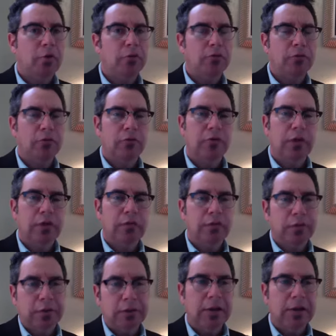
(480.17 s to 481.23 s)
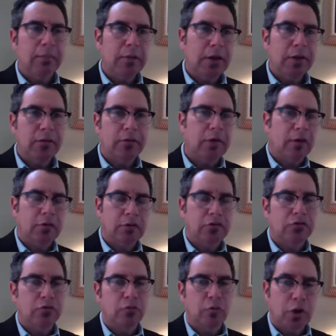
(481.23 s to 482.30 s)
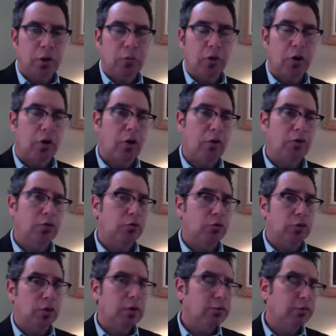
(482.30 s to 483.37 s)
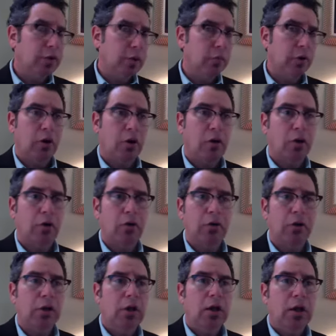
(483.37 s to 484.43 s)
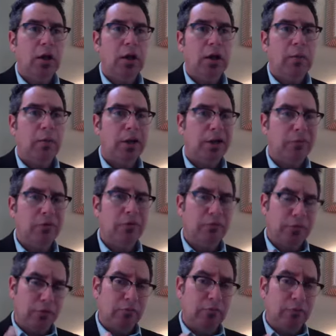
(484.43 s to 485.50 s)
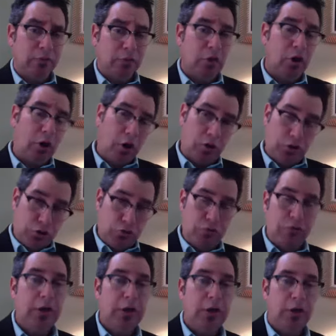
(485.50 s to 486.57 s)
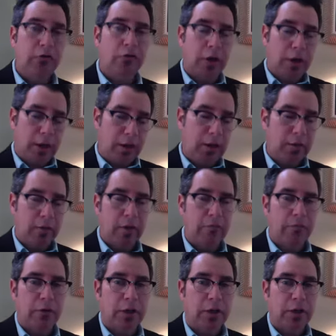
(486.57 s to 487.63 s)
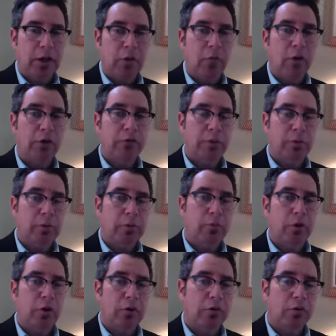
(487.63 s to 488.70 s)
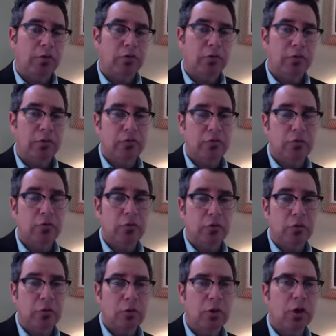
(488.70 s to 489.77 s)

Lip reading: through this thing thinking, I'm not exactly sure what I'm called to or if I'm called, but I really feel, called to do this, right? I feel like God wants me to be part of this school.